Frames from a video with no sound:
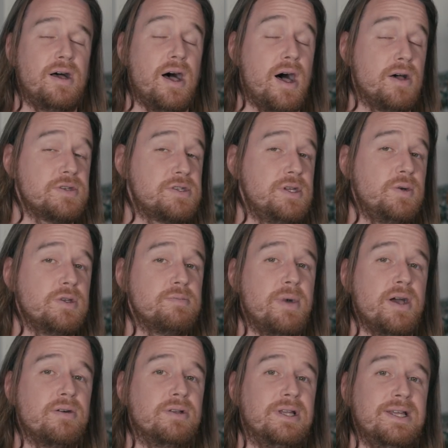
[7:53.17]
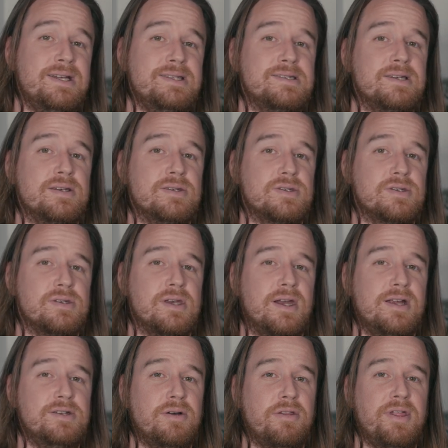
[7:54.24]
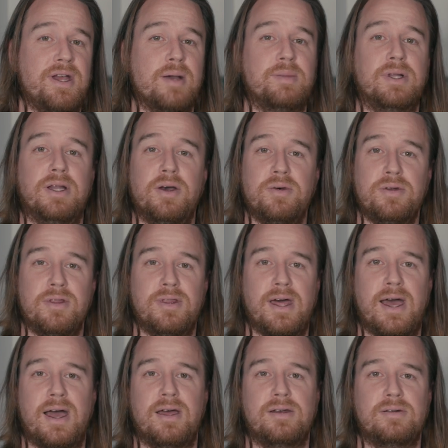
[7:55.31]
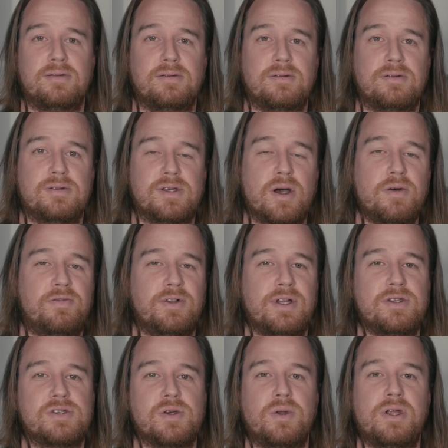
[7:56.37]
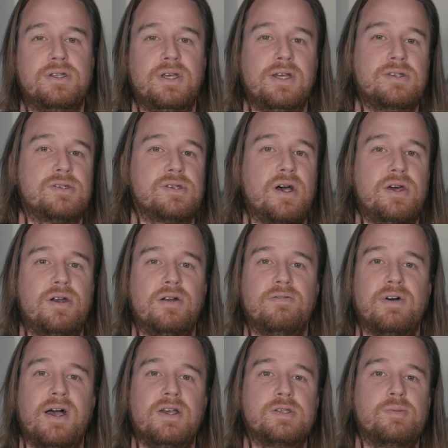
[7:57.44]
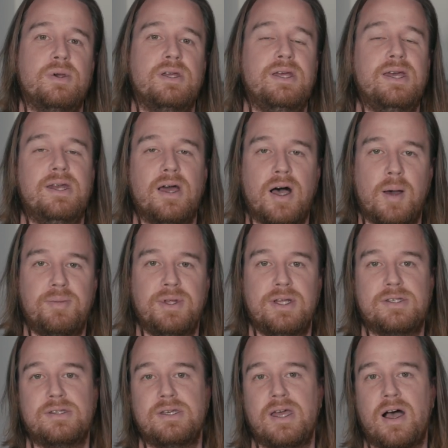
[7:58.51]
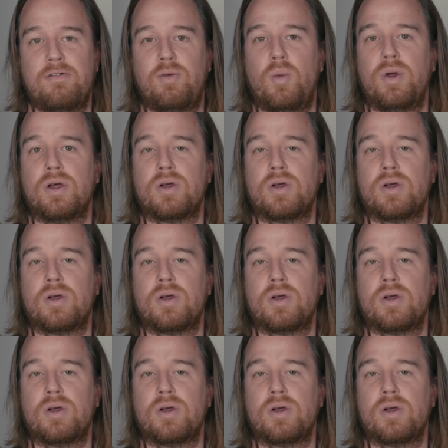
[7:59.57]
I'll stick with my old lenses, and I don't think I'm alone in that. So hopefully Sony takes this under advisement and updates the Alpha 1